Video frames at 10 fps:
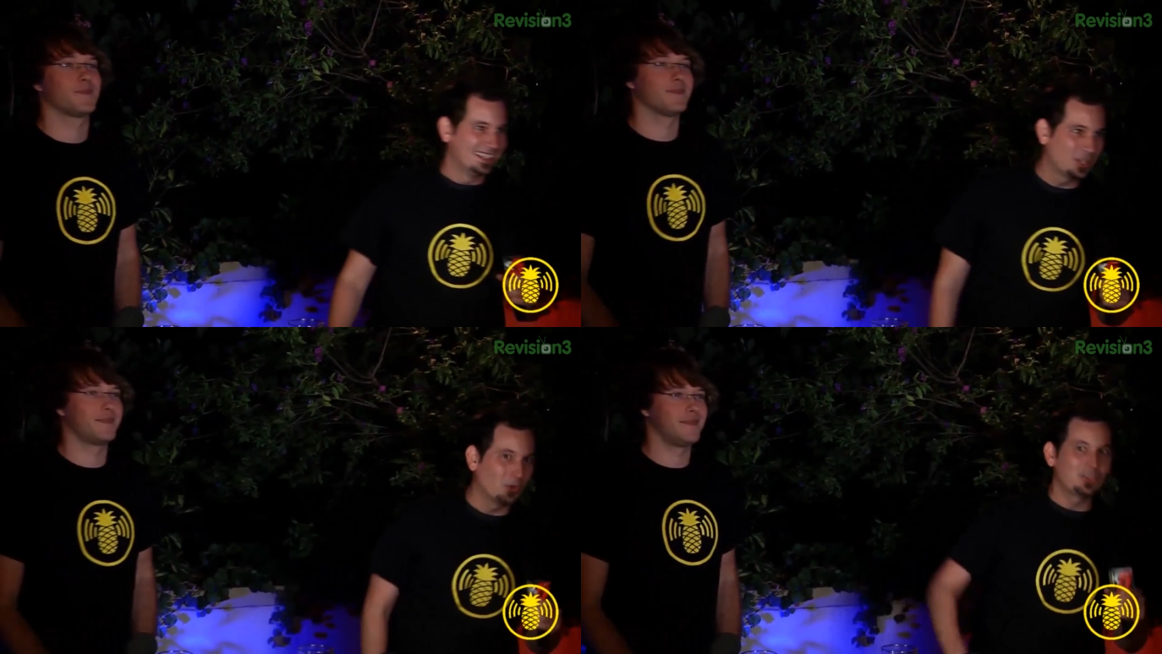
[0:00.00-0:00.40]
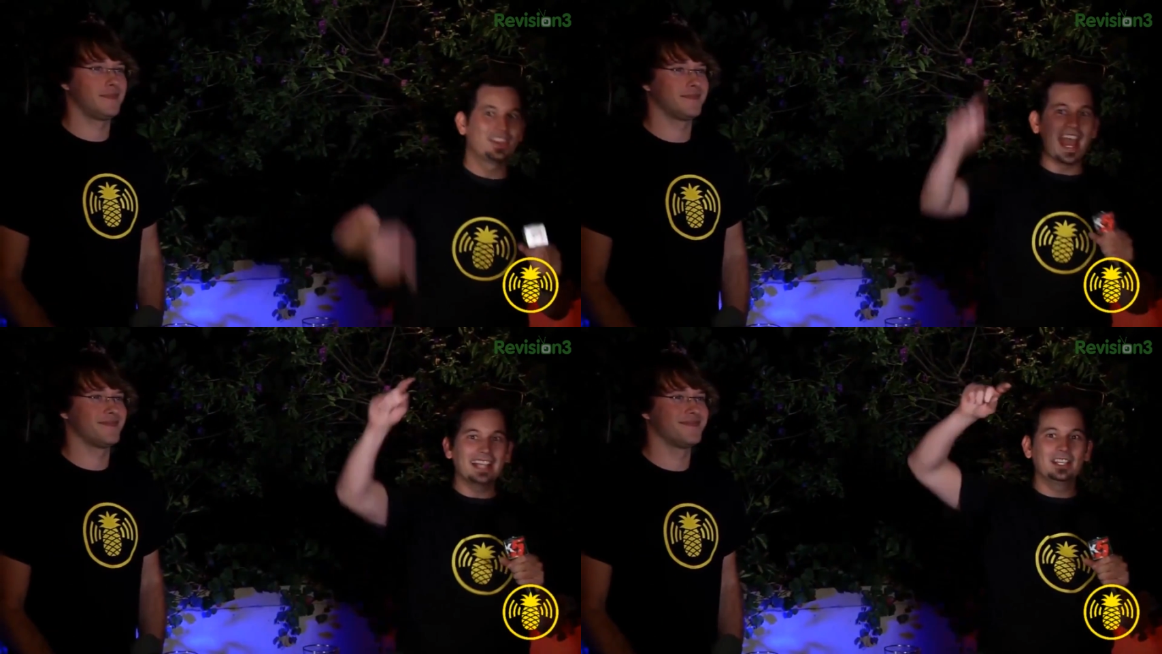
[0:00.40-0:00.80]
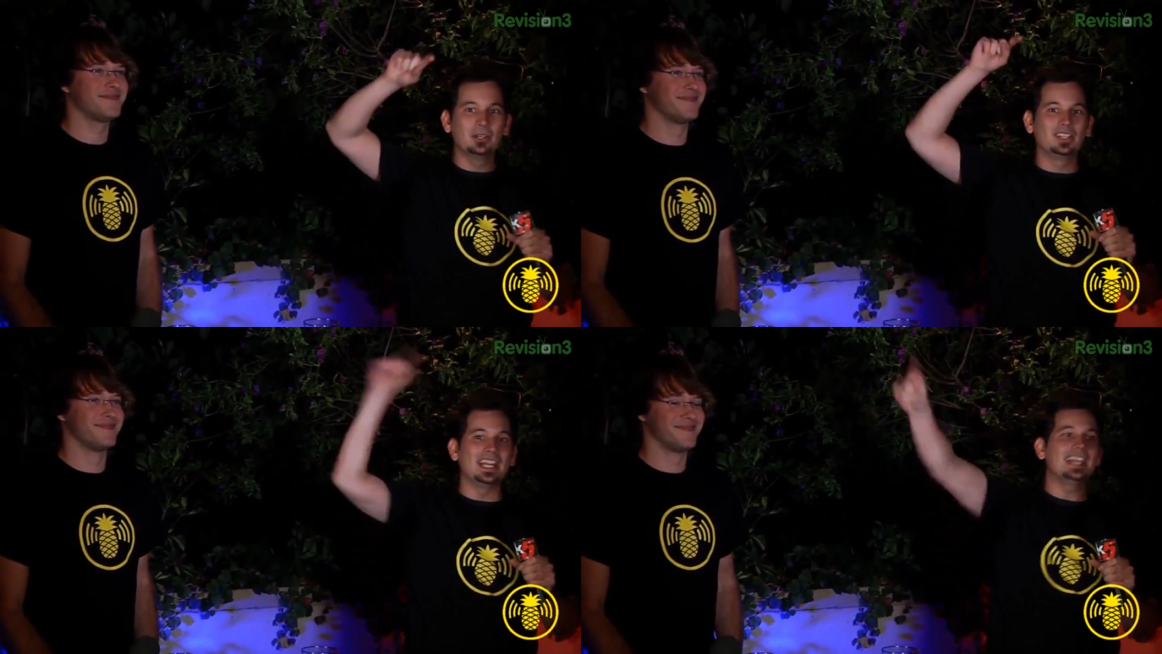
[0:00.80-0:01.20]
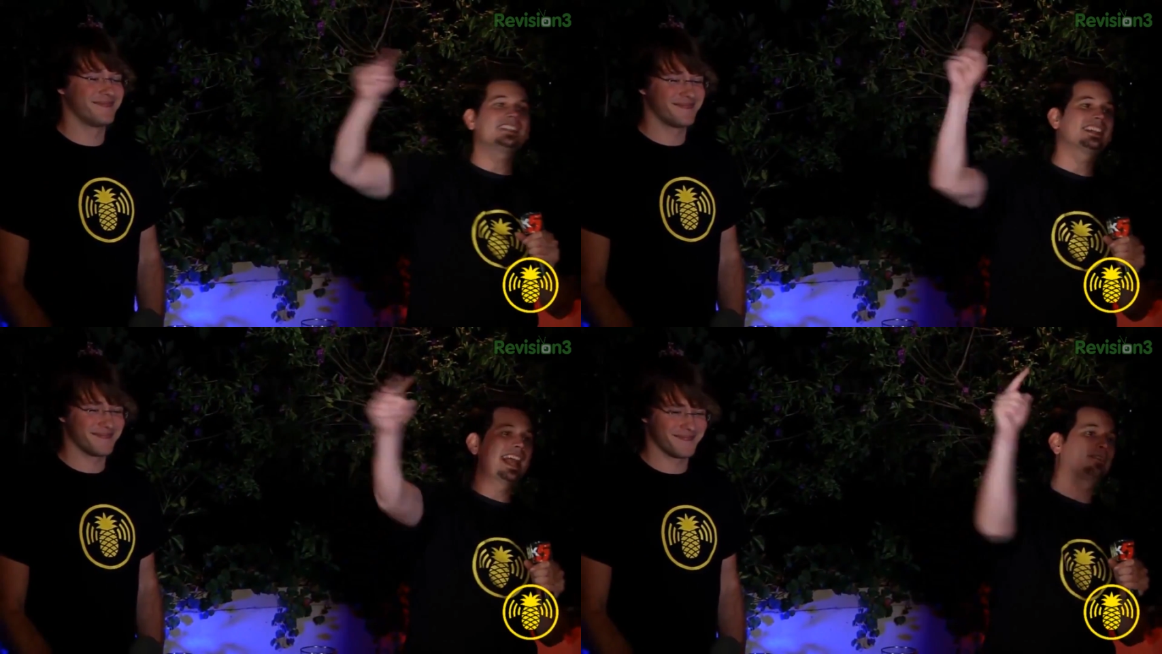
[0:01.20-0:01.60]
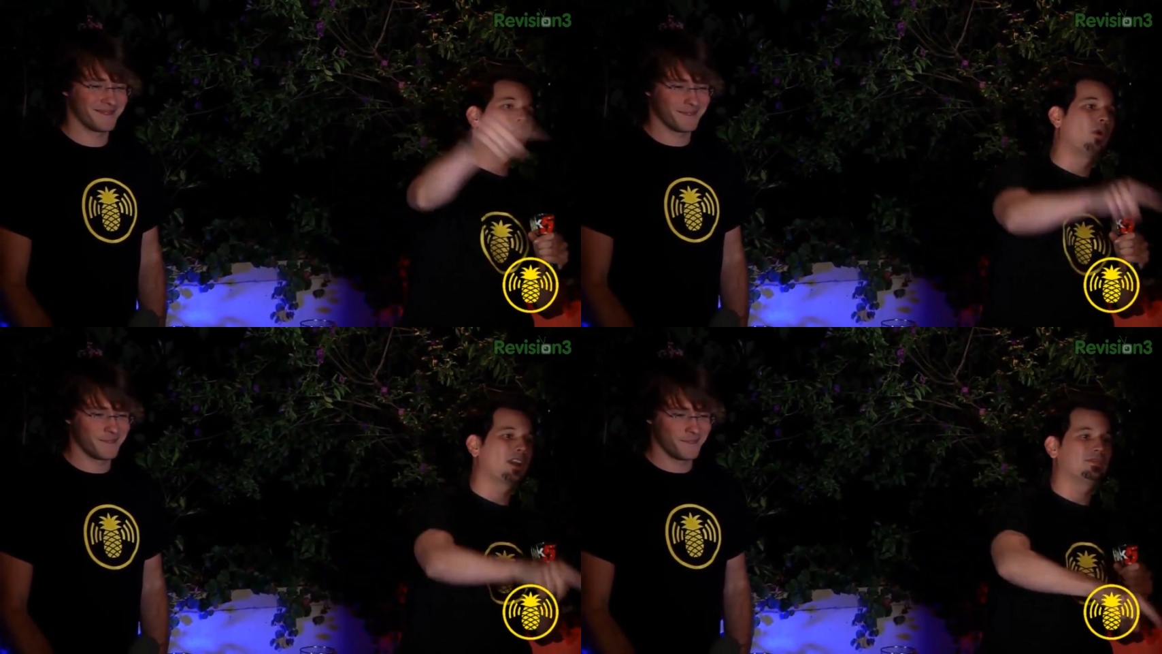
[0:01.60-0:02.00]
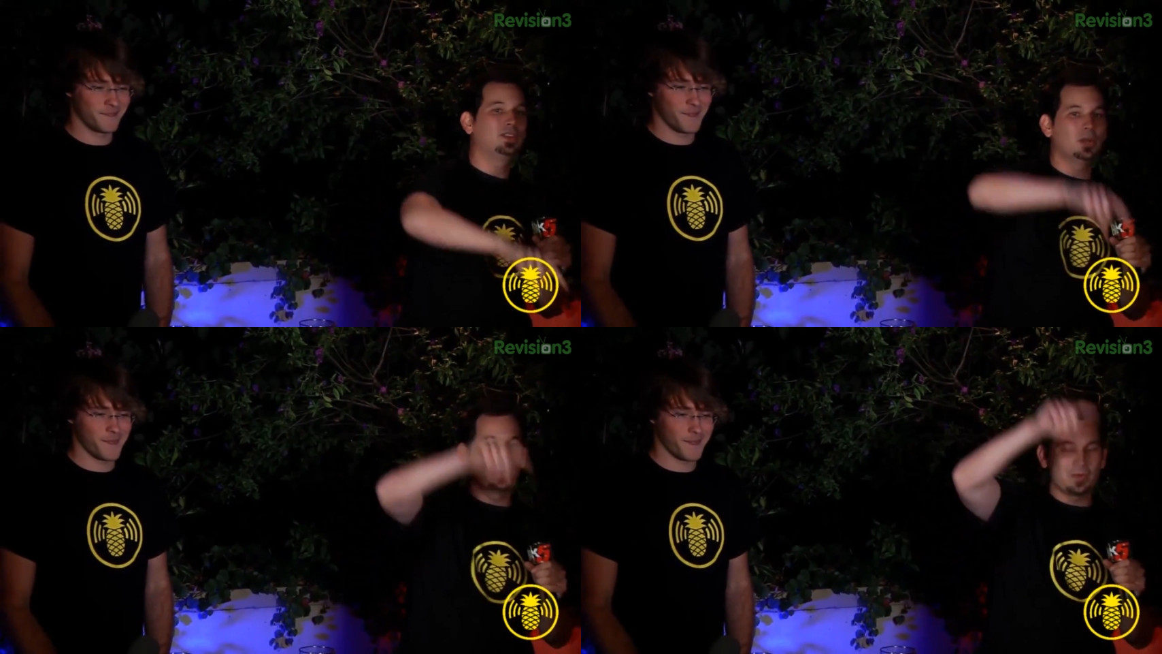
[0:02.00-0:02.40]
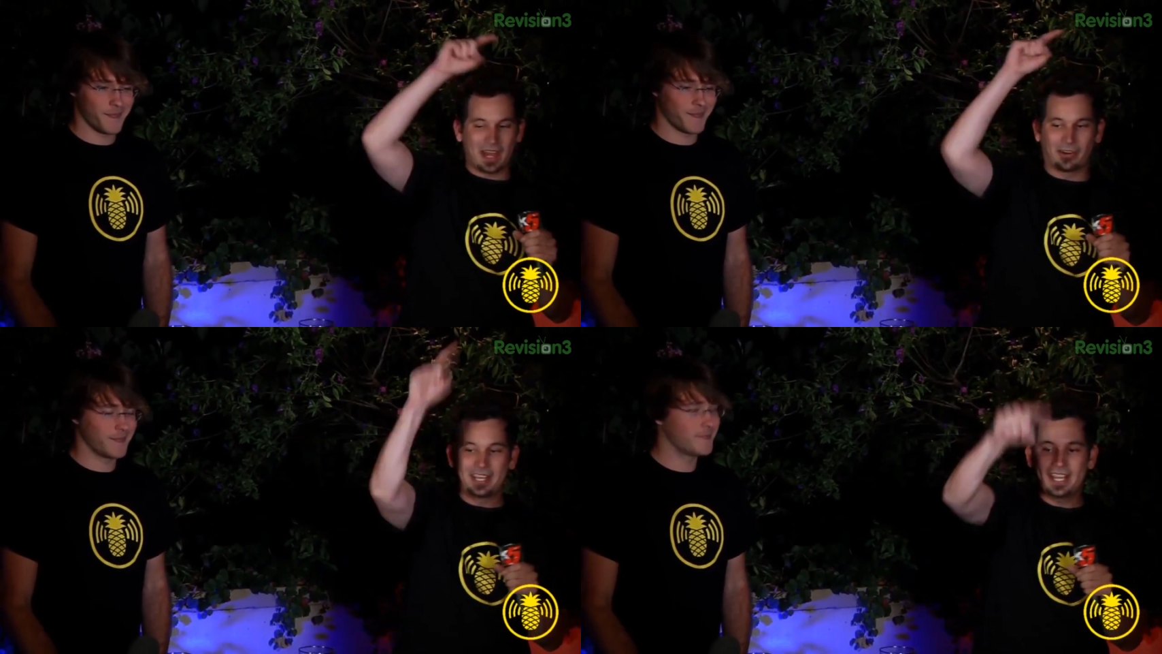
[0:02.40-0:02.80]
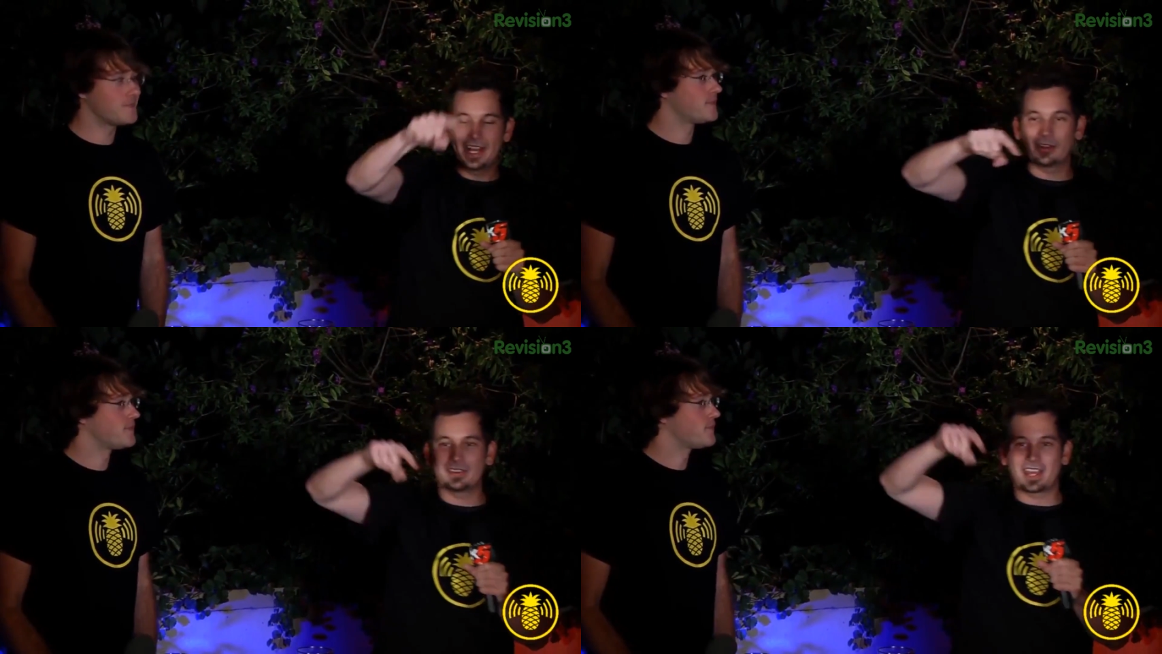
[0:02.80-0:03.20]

Speaker 1: So thank you to each and every one of you that are here,